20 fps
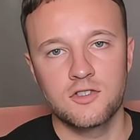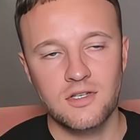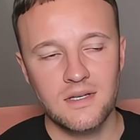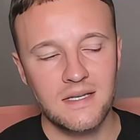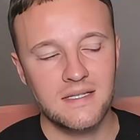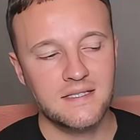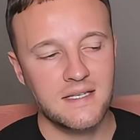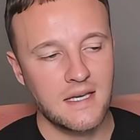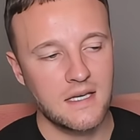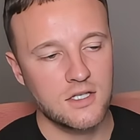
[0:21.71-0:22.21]
So
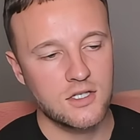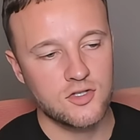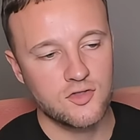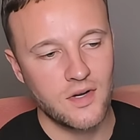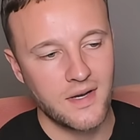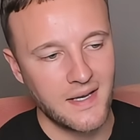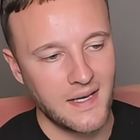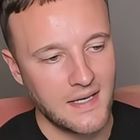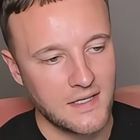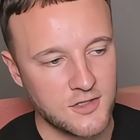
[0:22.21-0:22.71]
let's get
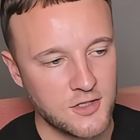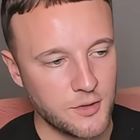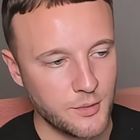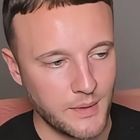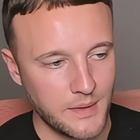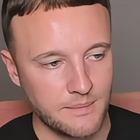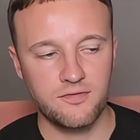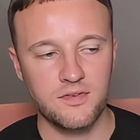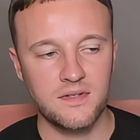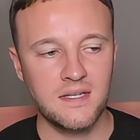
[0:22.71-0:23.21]
straight into
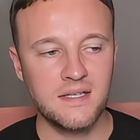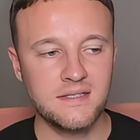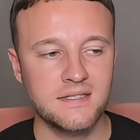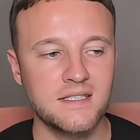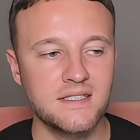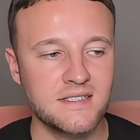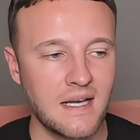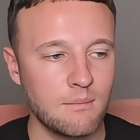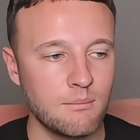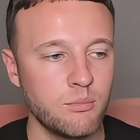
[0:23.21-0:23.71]
it. For these
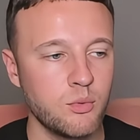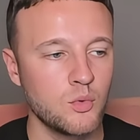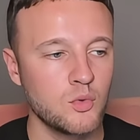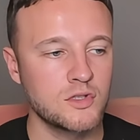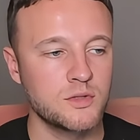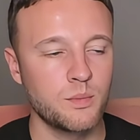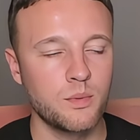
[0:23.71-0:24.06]
examples,